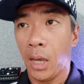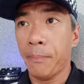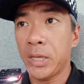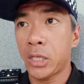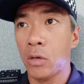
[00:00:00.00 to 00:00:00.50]

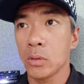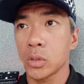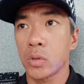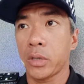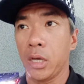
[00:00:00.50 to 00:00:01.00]
MPTOs
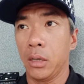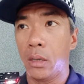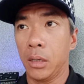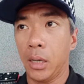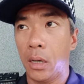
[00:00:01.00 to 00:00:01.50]
also
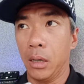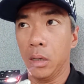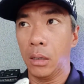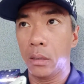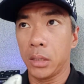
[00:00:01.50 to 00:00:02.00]
can
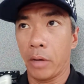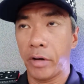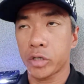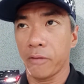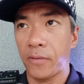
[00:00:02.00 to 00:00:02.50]

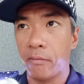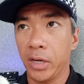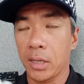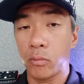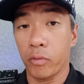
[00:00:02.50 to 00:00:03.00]
direct traffic
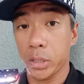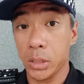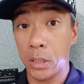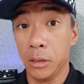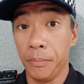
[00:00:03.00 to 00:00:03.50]
when it comes to
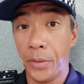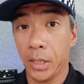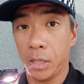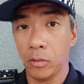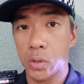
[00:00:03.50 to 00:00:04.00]
accident,
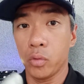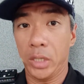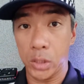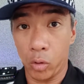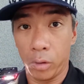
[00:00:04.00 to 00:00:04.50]
and can also
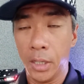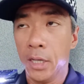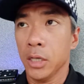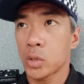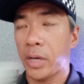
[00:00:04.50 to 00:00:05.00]
do escort.
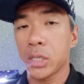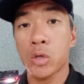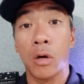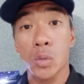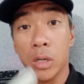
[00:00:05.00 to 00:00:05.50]
So
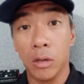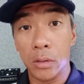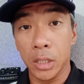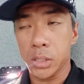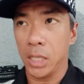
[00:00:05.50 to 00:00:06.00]
escort is one
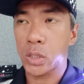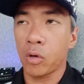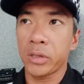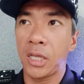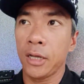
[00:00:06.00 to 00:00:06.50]
of the things.
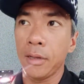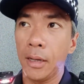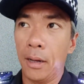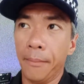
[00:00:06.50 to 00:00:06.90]
Escorting.